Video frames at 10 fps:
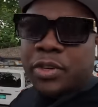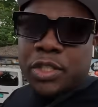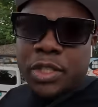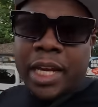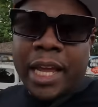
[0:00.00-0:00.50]
for
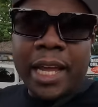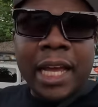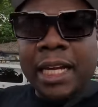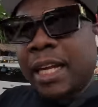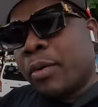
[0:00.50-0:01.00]
today
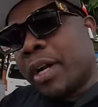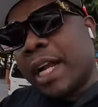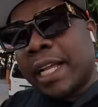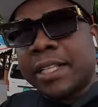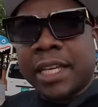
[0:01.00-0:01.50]
and then we're
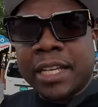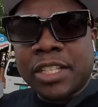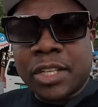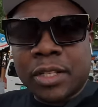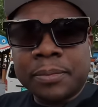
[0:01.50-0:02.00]
gonna head to
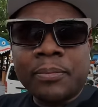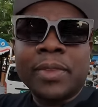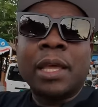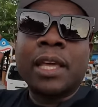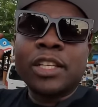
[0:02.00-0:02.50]
Kingston.
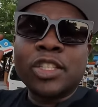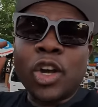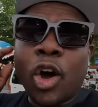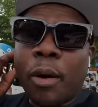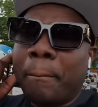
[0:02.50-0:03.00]

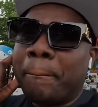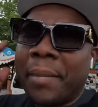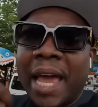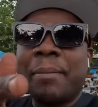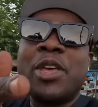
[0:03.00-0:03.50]
So
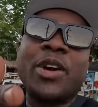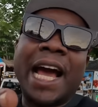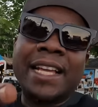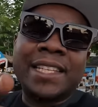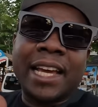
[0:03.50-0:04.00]
maybe you
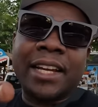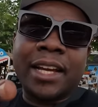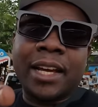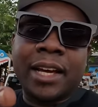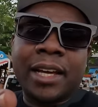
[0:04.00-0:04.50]
guys get
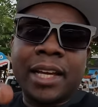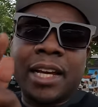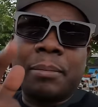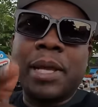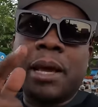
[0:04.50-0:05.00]
the
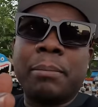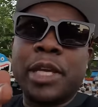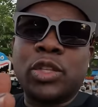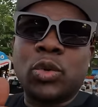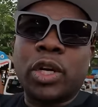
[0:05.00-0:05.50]

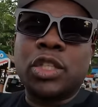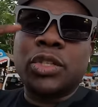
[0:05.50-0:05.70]
Airbnb tour